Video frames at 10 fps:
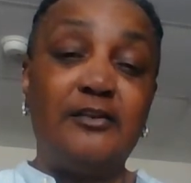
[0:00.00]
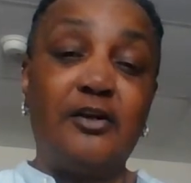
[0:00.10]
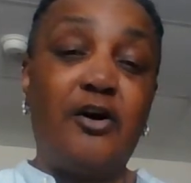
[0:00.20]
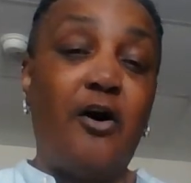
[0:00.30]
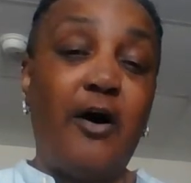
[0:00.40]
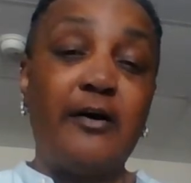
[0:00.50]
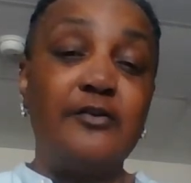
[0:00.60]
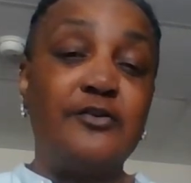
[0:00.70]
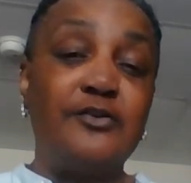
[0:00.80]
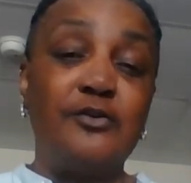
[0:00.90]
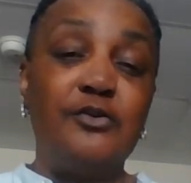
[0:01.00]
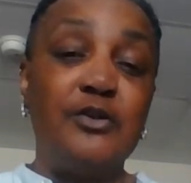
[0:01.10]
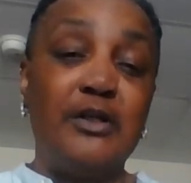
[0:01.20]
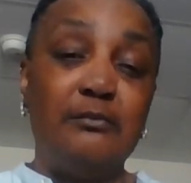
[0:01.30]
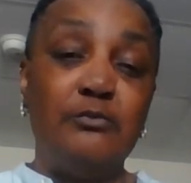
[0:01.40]
cart so you
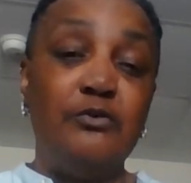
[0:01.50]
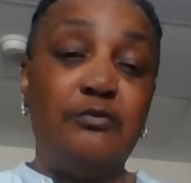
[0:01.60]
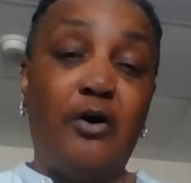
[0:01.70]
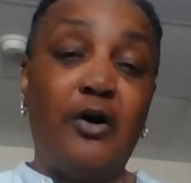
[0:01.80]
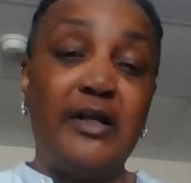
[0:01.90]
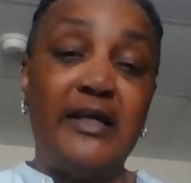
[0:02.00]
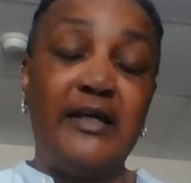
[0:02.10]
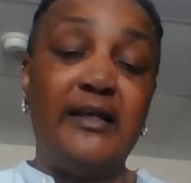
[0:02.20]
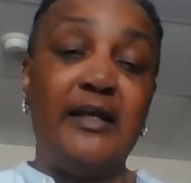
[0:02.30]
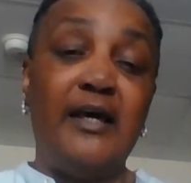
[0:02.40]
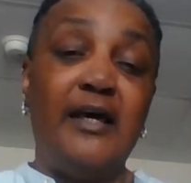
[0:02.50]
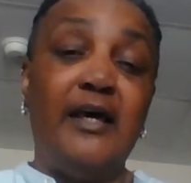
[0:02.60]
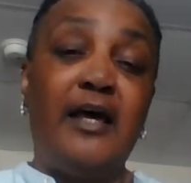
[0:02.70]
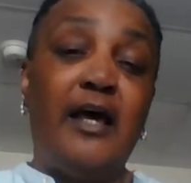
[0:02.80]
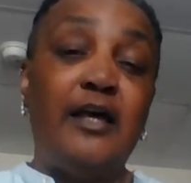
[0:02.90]
can move on in.
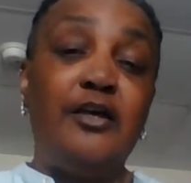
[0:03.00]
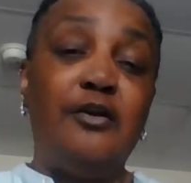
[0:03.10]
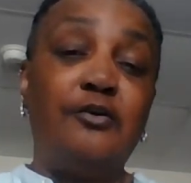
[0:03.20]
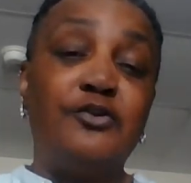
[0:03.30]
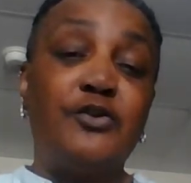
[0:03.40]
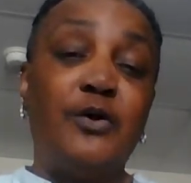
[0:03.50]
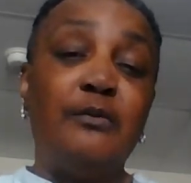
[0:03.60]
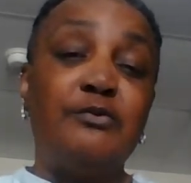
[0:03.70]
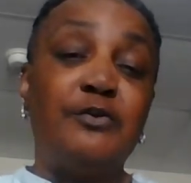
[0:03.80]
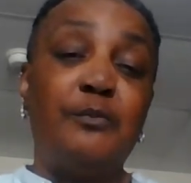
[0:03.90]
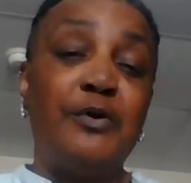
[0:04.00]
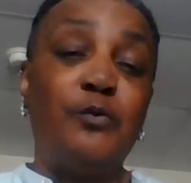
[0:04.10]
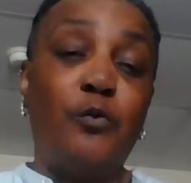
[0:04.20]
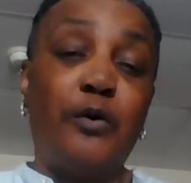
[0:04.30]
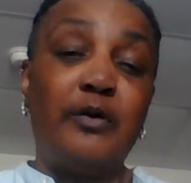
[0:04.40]
So it was a big
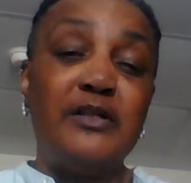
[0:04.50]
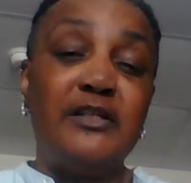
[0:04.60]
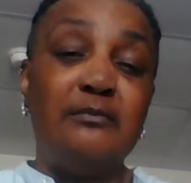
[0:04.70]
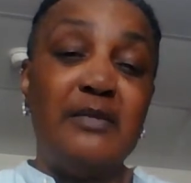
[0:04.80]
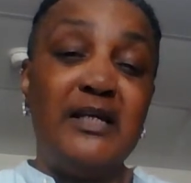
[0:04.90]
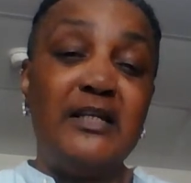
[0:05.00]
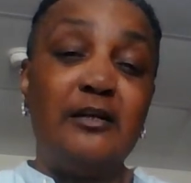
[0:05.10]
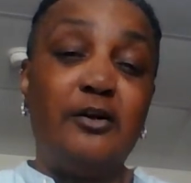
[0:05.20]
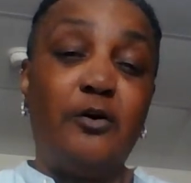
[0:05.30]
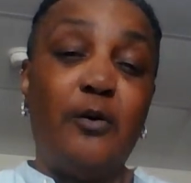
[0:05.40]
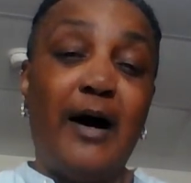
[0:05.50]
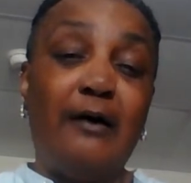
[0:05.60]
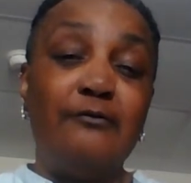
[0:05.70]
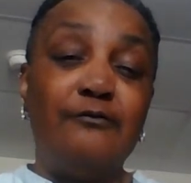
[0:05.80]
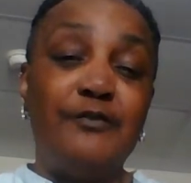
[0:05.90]
worry to me to go
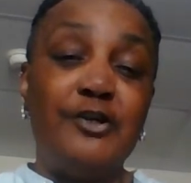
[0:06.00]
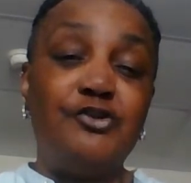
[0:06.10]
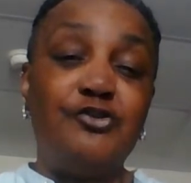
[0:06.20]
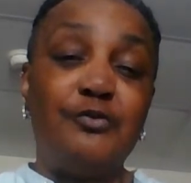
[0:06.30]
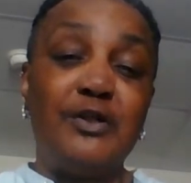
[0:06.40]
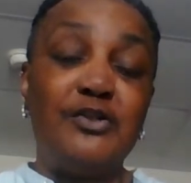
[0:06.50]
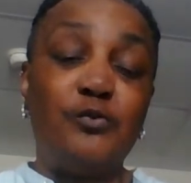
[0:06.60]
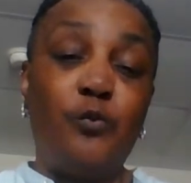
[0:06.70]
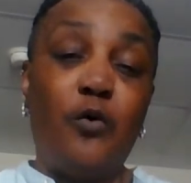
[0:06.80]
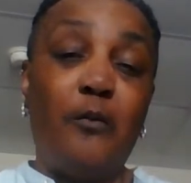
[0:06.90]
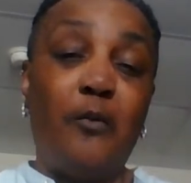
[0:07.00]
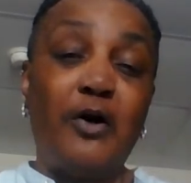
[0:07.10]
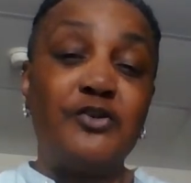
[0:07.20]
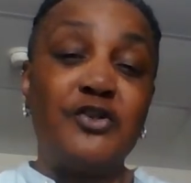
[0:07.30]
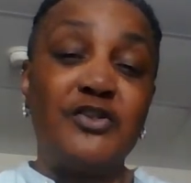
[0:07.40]
out and venture into
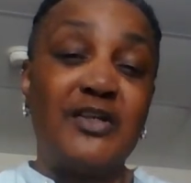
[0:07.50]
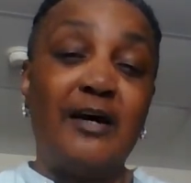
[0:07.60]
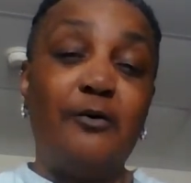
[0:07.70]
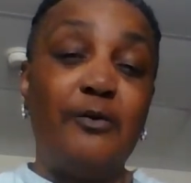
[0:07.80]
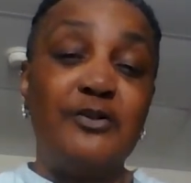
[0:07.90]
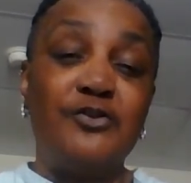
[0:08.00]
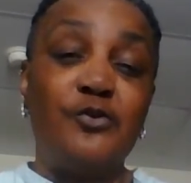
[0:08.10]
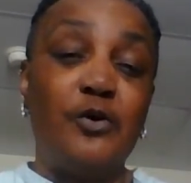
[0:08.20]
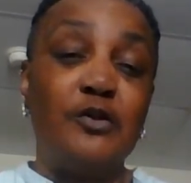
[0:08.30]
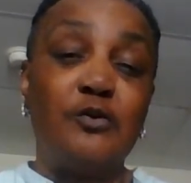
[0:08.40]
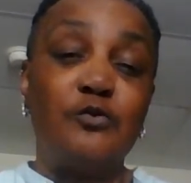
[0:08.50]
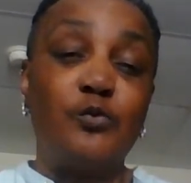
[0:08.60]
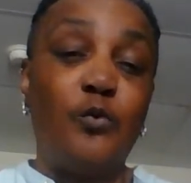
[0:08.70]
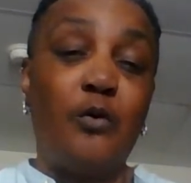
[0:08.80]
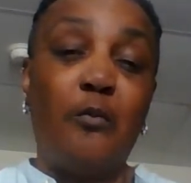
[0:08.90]
Walmarts, because I always thought those
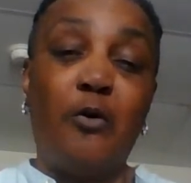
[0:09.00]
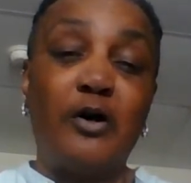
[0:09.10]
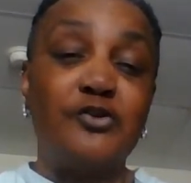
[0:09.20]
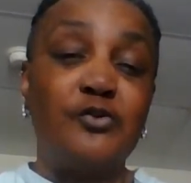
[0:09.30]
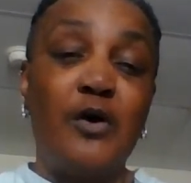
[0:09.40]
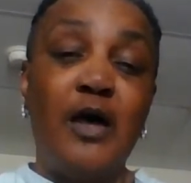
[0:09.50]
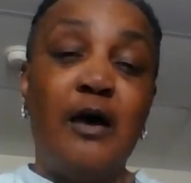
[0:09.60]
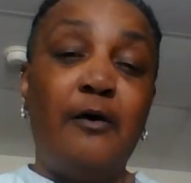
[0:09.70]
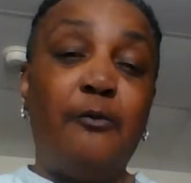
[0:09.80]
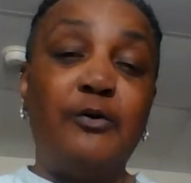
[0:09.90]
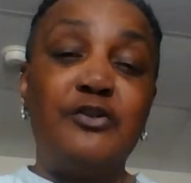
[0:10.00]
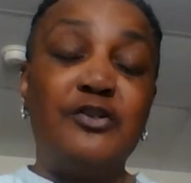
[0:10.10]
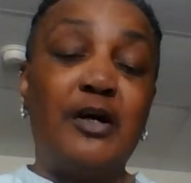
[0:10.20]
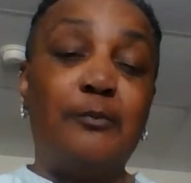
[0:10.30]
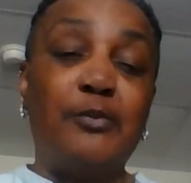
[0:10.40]
Walmarts was
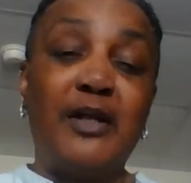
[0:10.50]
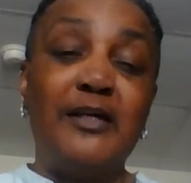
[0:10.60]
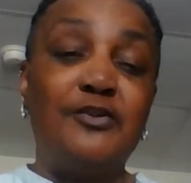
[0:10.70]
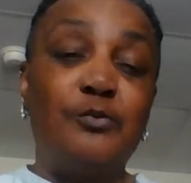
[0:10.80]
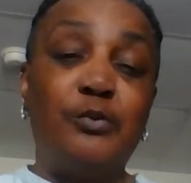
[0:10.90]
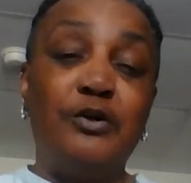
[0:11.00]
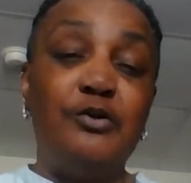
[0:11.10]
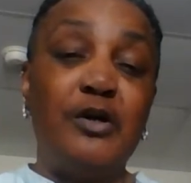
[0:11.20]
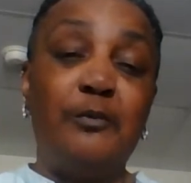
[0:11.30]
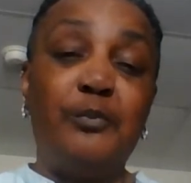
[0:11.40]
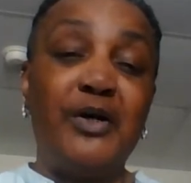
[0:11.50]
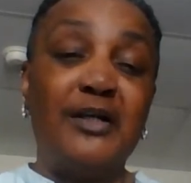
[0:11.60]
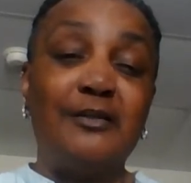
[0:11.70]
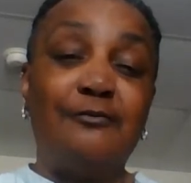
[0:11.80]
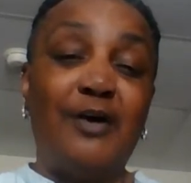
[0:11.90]
a place where you can pick
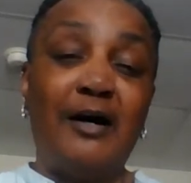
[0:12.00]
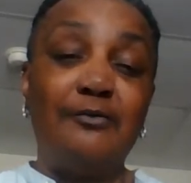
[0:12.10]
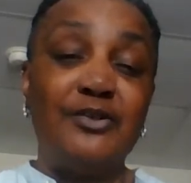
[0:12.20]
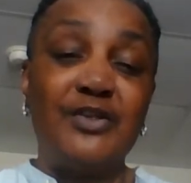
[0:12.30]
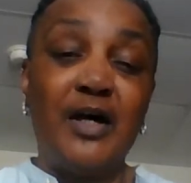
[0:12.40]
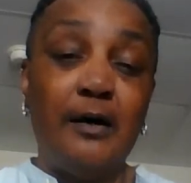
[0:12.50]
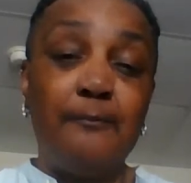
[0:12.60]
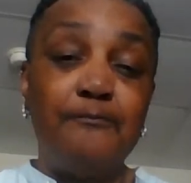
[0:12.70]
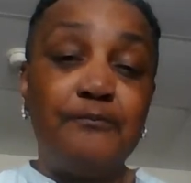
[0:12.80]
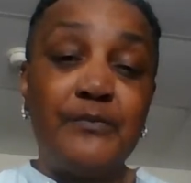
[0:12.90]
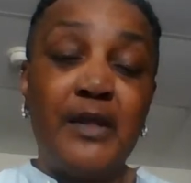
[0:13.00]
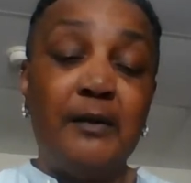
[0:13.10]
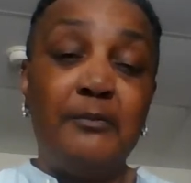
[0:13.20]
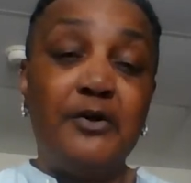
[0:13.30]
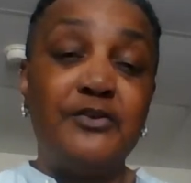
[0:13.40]
the virus up,
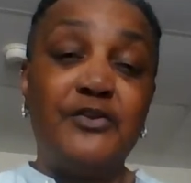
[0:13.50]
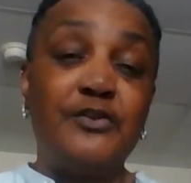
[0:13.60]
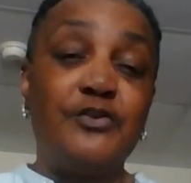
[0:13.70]
because